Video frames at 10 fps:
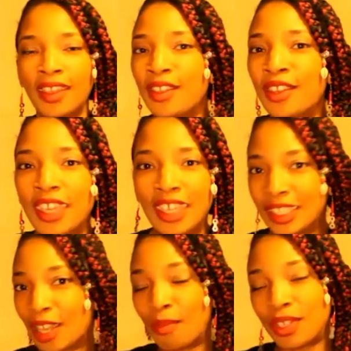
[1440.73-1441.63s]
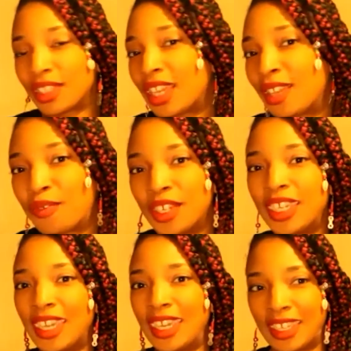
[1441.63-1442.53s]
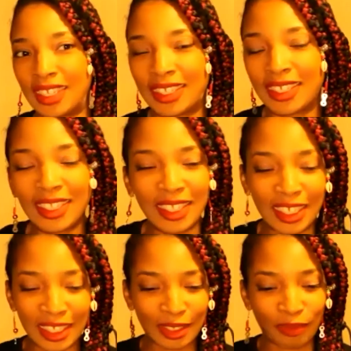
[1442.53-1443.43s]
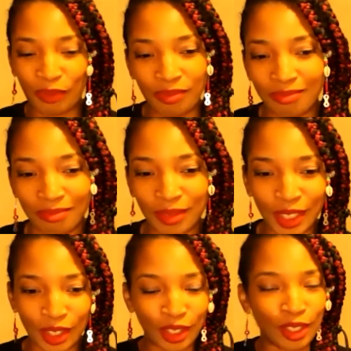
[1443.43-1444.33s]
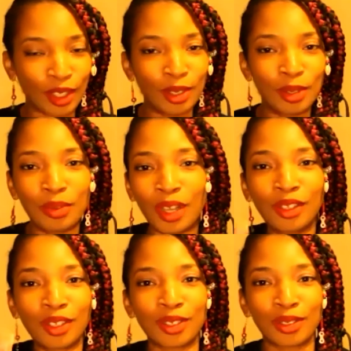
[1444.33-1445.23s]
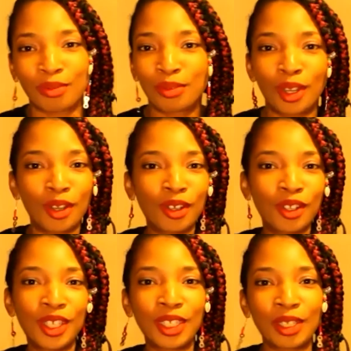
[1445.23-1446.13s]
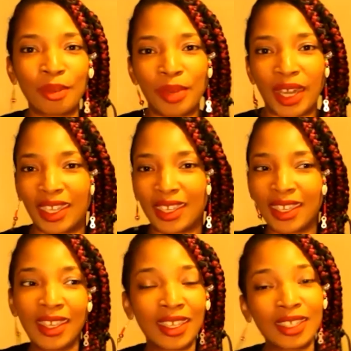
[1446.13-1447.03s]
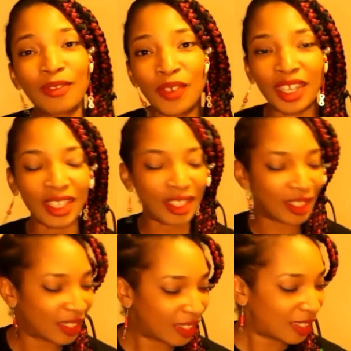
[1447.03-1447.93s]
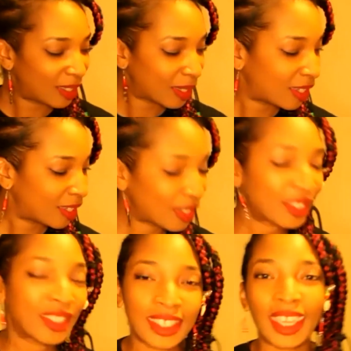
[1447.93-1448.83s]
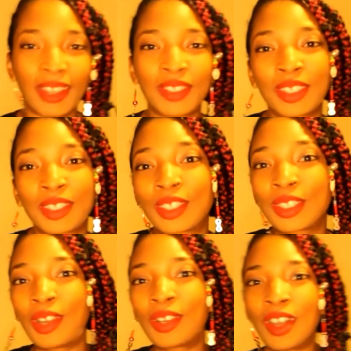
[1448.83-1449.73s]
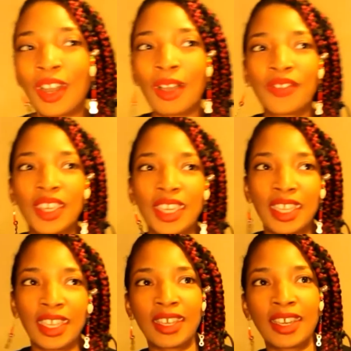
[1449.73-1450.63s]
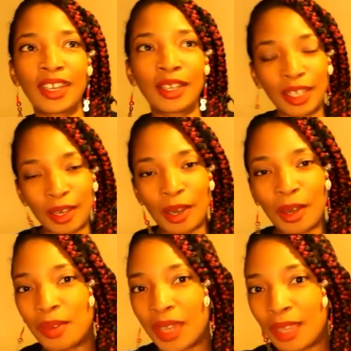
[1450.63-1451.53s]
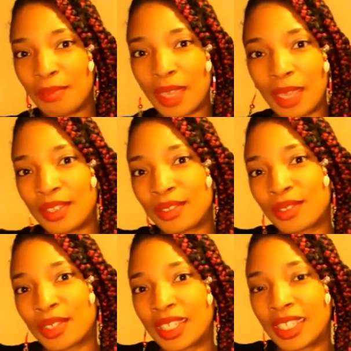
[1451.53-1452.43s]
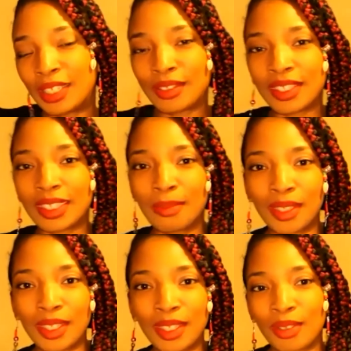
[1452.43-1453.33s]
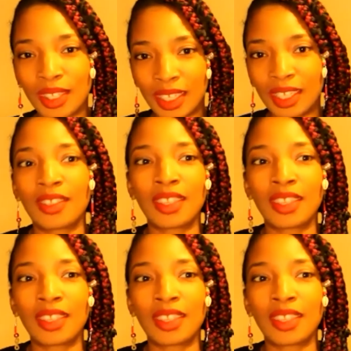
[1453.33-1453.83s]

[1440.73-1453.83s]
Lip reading: it's almost like freehand. You're just on the rollers, rolling your bike. It's fun. You just have to start off in a hallway maybe, or you can lean on something so you can get